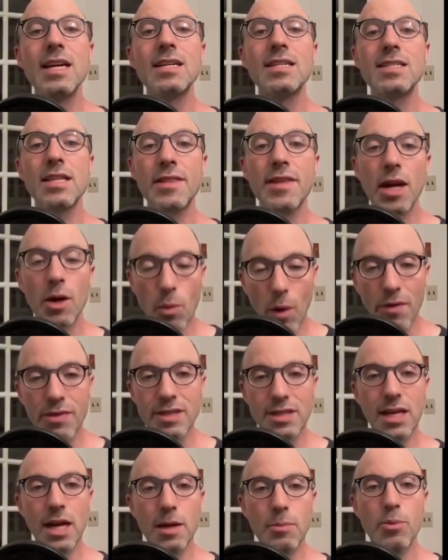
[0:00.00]
to say that I want the
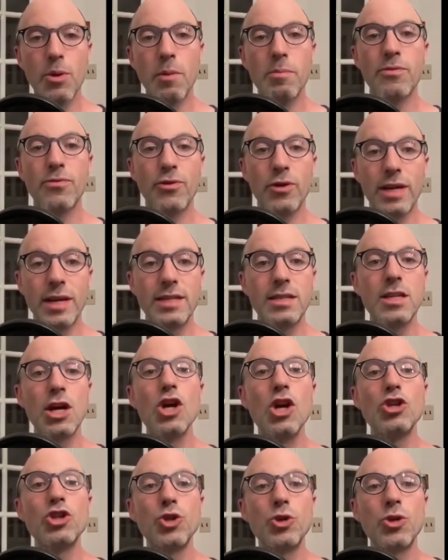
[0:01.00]
type rep for int
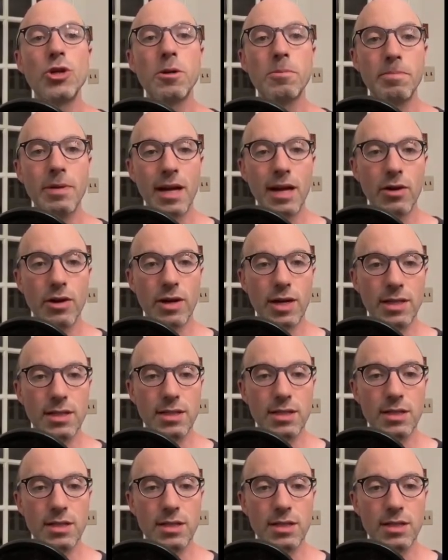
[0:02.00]
to compare against